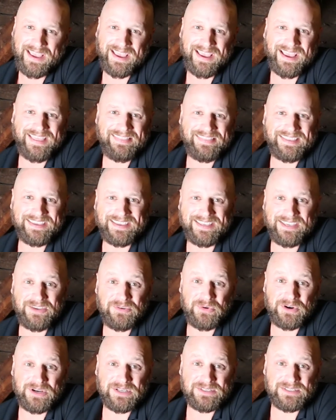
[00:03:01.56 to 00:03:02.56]
And the key
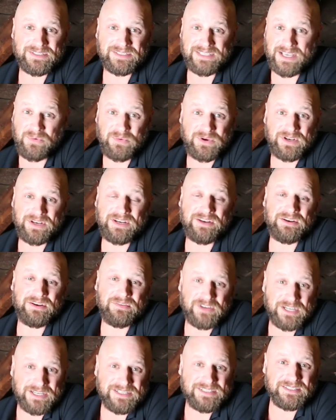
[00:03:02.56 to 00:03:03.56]
is that we didn't
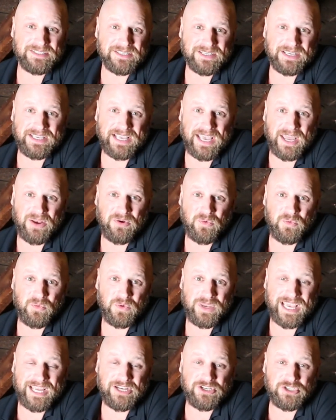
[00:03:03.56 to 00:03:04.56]
even insulate yet.
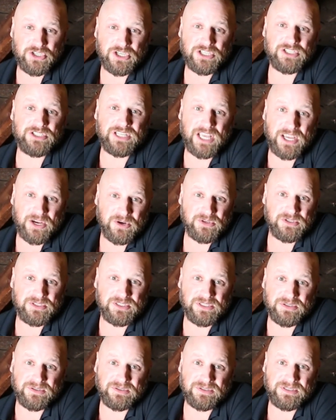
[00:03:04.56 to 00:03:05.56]
We had just air
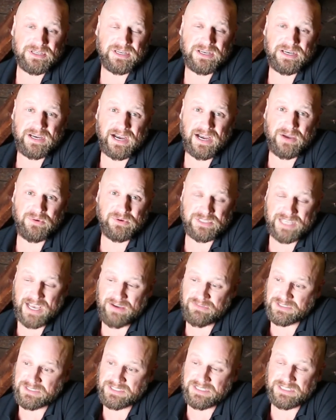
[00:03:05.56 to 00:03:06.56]
sealed. It was
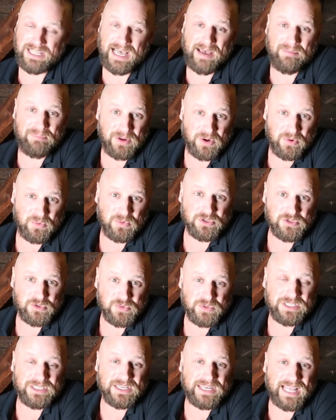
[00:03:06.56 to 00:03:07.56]
obviously a lot better once
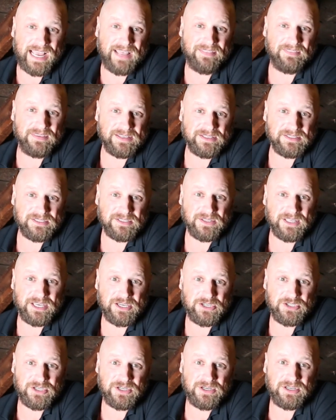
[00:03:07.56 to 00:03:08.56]
we did add the
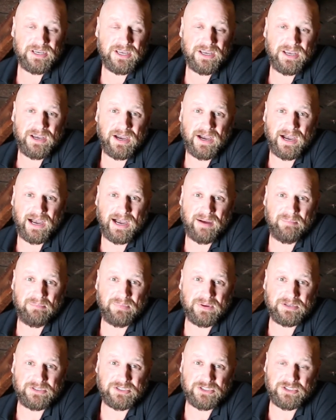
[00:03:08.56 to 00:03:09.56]
insulation.
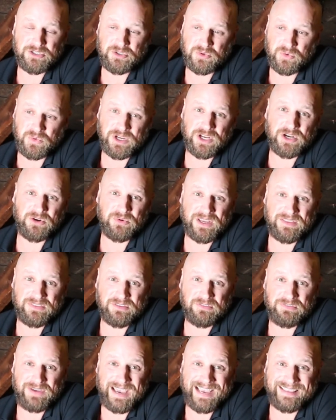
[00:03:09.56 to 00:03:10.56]
But just to reiterate
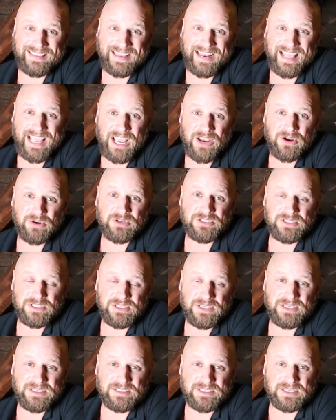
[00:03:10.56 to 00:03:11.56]
the fact that air
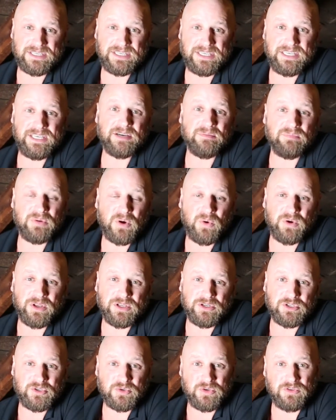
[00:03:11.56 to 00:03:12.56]
sealing is a key
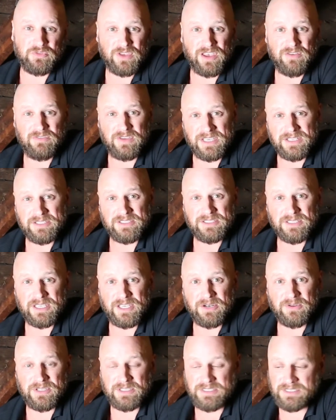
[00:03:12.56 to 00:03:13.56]
component. So if you have an
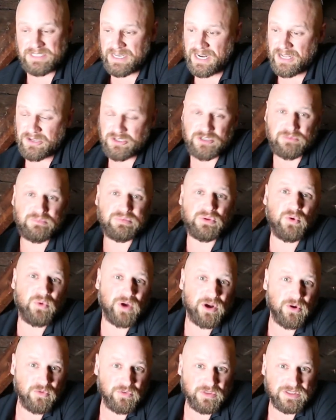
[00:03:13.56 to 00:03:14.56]
insulator that's saying, I'll just blow
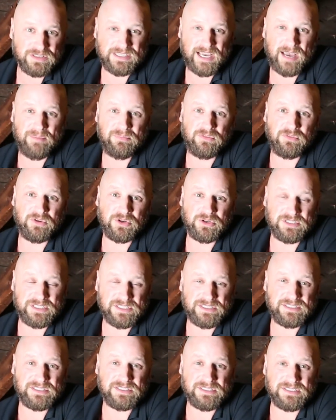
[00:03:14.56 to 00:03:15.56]
right over the top of your
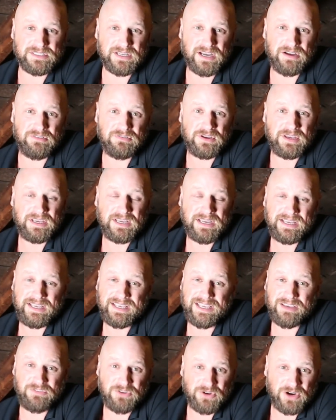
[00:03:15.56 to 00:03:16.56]
existing stuff,
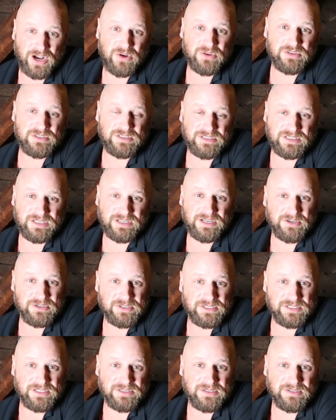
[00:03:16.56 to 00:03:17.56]
if your house isn't air
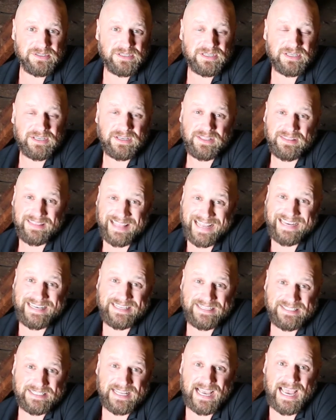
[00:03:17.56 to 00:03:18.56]
sealed, that
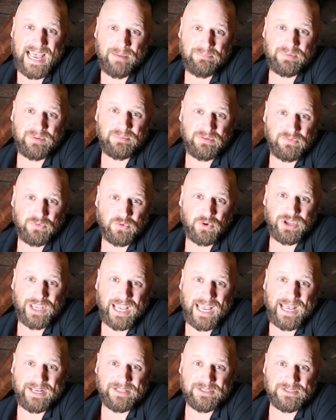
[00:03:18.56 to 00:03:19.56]
needs to happen before
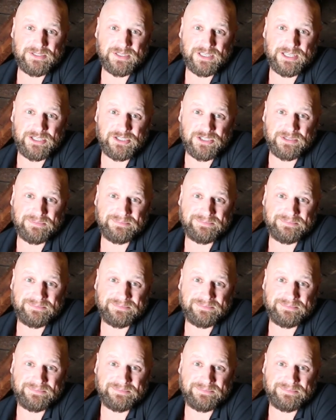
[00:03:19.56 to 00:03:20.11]
you add insulation.